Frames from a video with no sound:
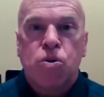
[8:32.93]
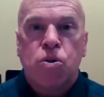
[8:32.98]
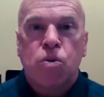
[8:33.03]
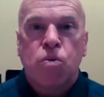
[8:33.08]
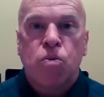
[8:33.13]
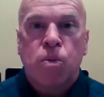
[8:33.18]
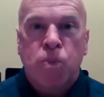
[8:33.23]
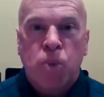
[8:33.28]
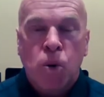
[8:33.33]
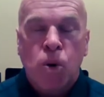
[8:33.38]
the
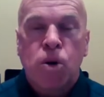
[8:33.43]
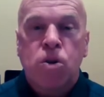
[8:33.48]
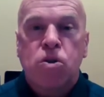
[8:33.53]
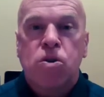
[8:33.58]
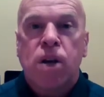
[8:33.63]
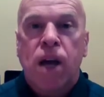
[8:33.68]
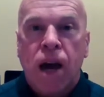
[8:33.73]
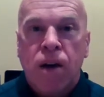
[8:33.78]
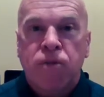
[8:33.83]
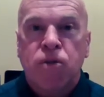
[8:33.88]
reports
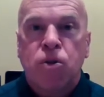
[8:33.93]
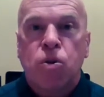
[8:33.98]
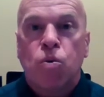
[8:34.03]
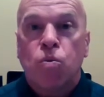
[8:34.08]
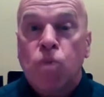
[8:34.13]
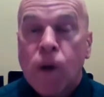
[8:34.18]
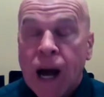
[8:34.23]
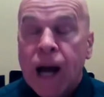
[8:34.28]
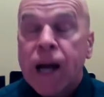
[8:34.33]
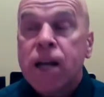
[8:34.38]
have to
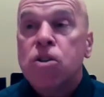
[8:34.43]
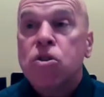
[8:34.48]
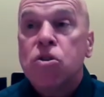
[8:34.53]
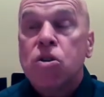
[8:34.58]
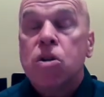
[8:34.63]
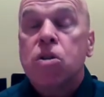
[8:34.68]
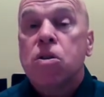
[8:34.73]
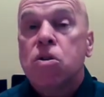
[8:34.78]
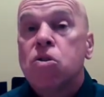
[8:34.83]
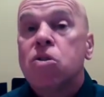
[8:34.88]
rise to
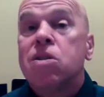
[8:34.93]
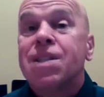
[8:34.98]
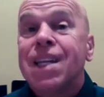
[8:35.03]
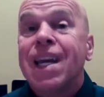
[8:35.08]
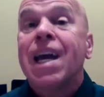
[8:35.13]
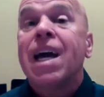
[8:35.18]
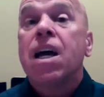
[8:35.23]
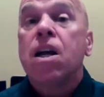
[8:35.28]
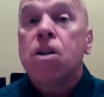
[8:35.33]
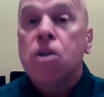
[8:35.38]
the
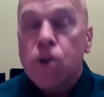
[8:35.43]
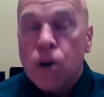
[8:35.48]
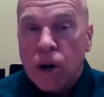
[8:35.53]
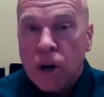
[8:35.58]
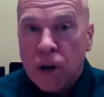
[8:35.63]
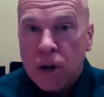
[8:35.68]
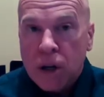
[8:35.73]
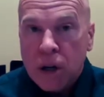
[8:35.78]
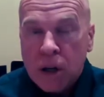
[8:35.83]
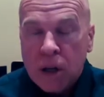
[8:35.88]

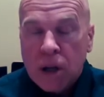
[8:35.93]
standard